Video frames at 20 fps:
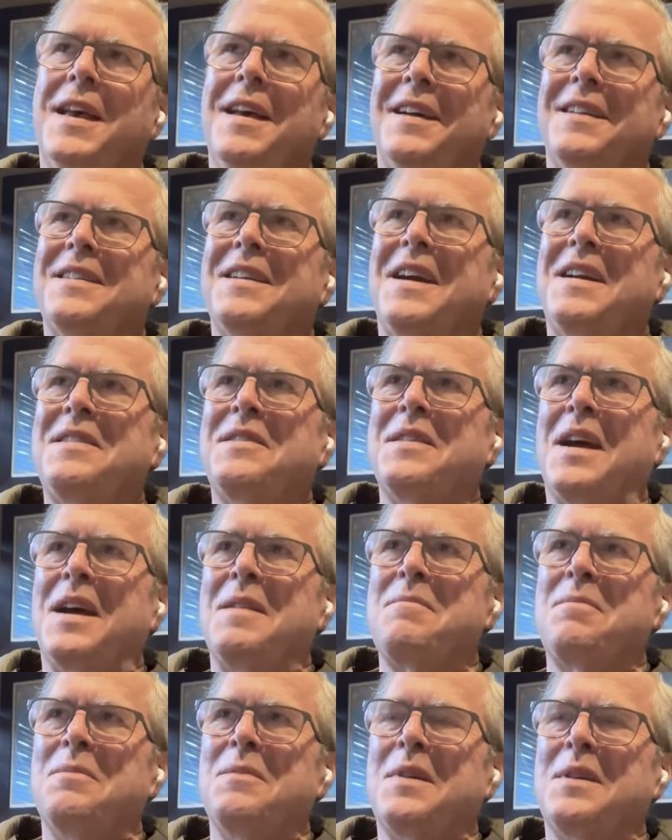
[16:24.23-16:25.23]
I, I,
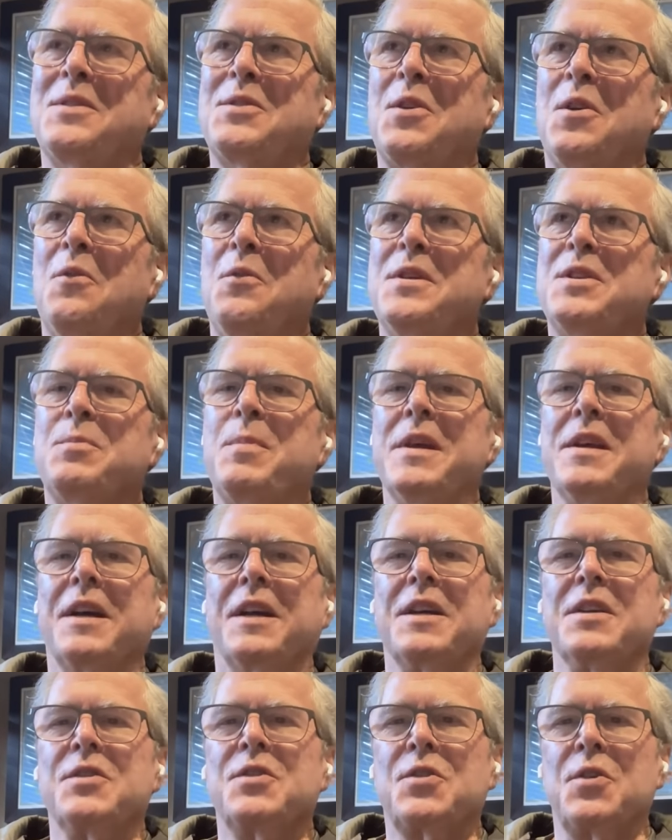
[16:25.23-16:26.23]
I, it's always
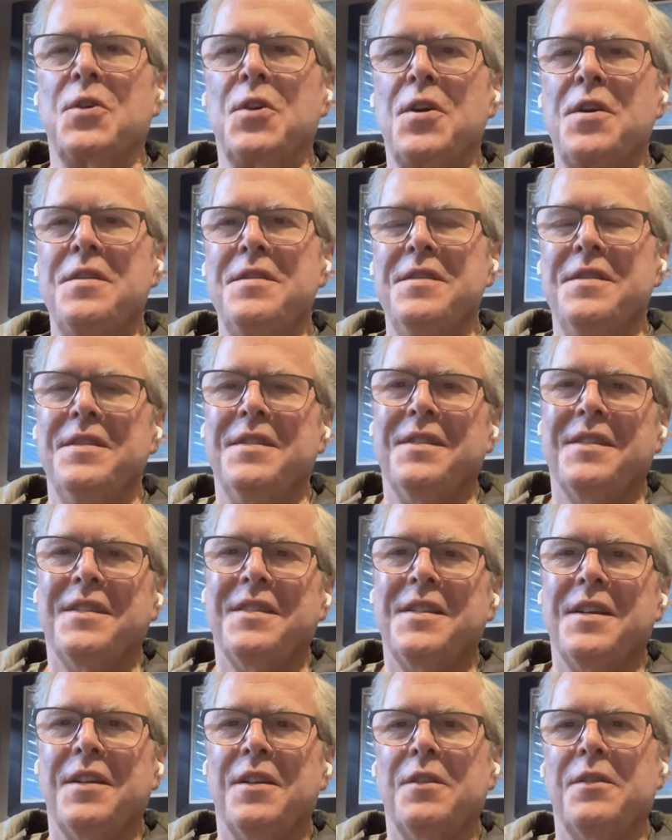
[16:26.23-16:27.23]
been a concern,
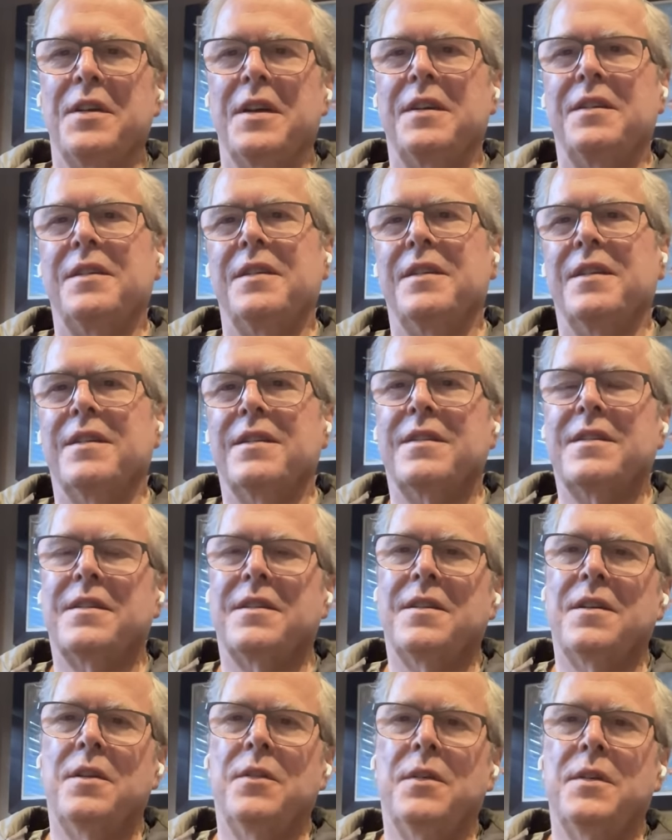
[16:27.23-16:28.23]
you know, that
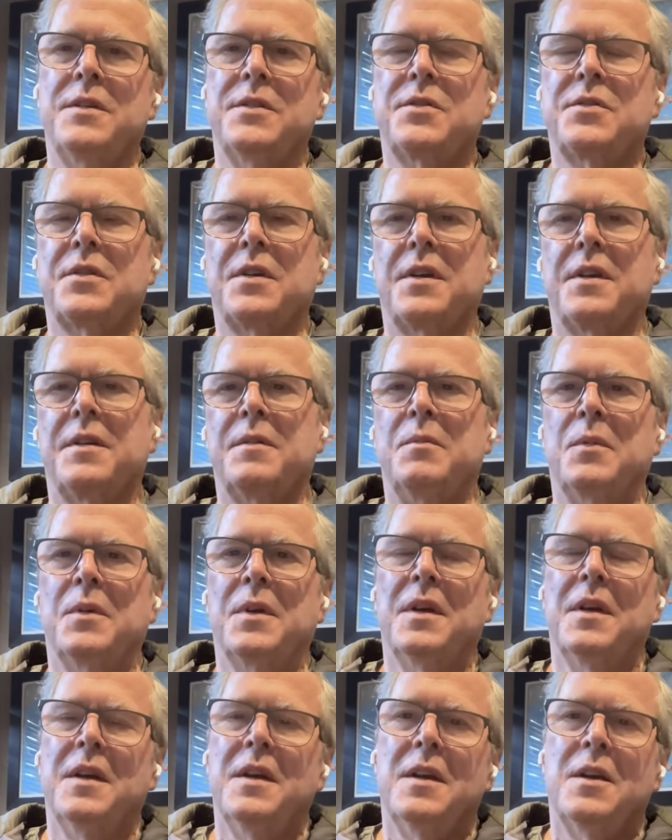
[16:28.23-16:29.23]
all these uh,
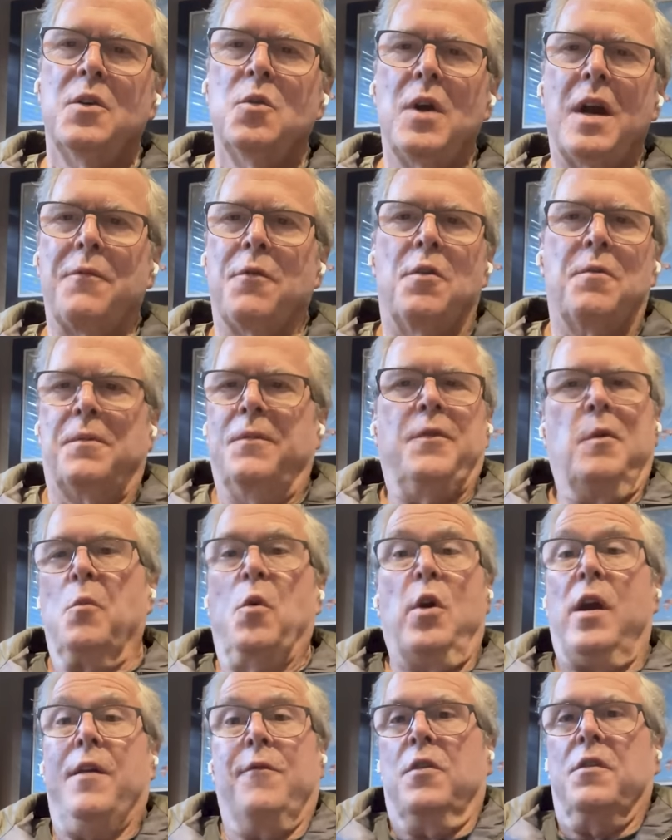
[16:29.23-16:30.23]
whoever
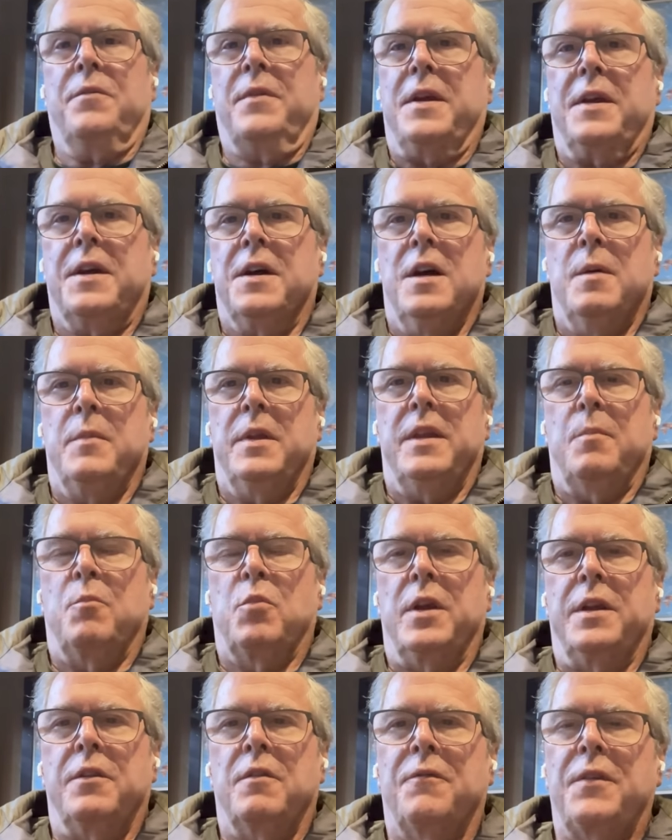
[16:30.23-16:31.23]
from wherever they come and
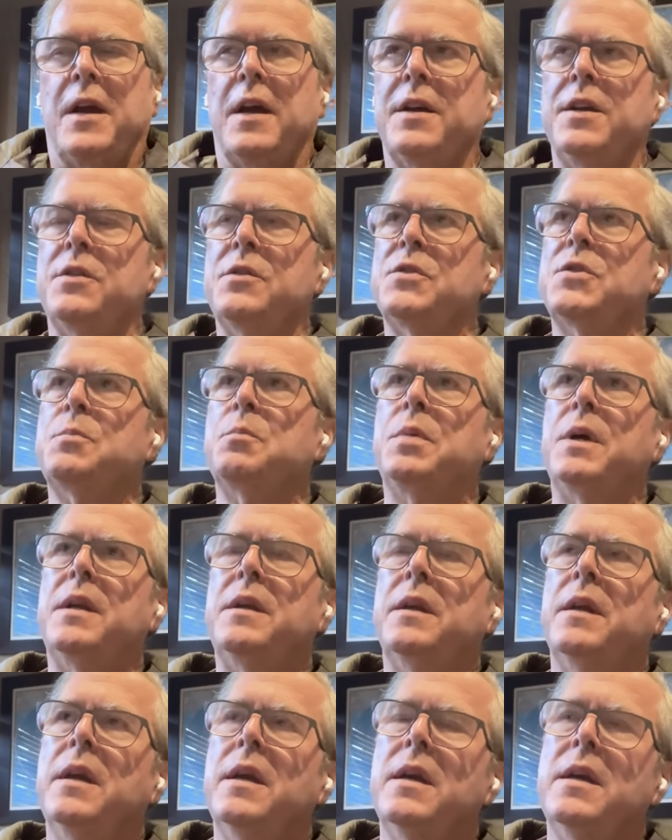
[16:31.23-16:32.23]
they bring their values.
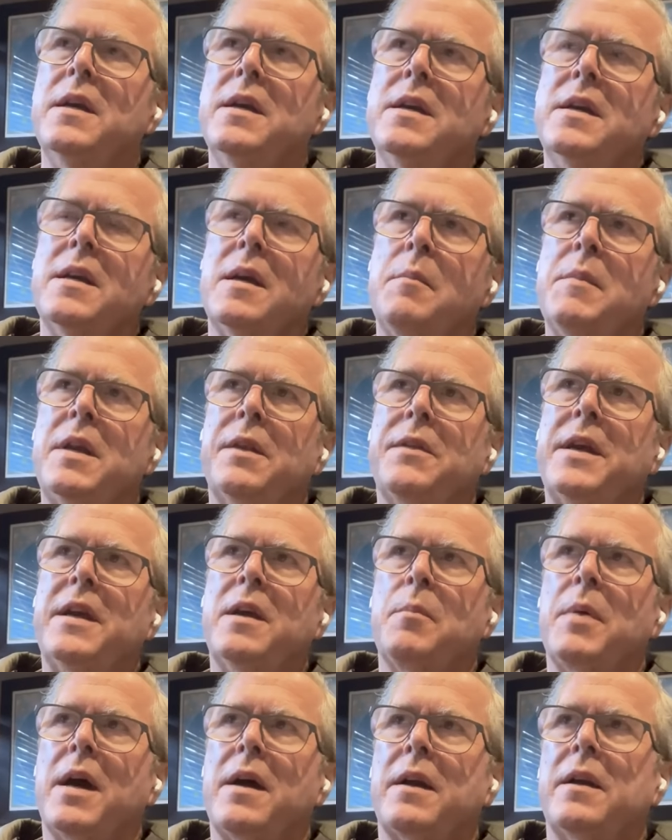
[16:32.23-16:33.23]
But I mean,
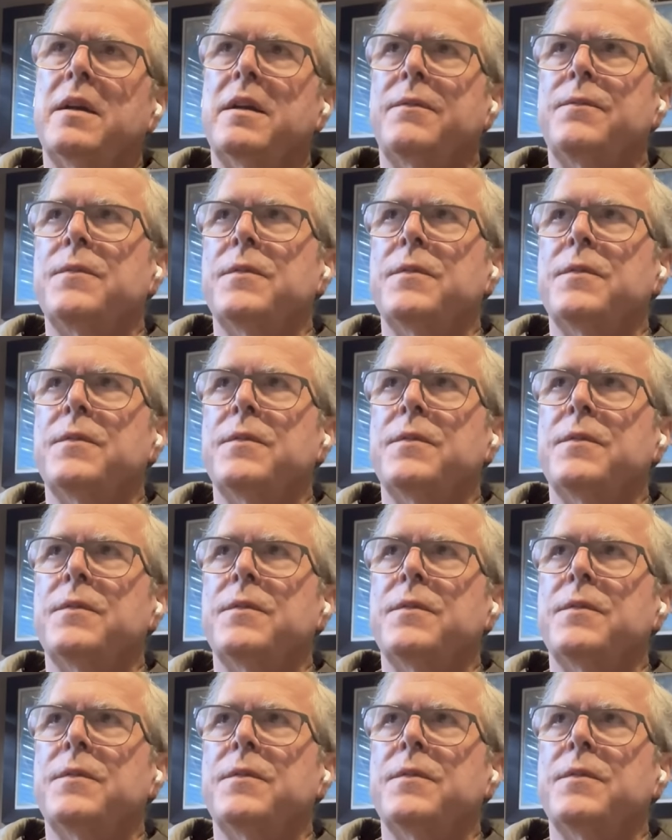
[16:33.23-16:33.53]
think about it.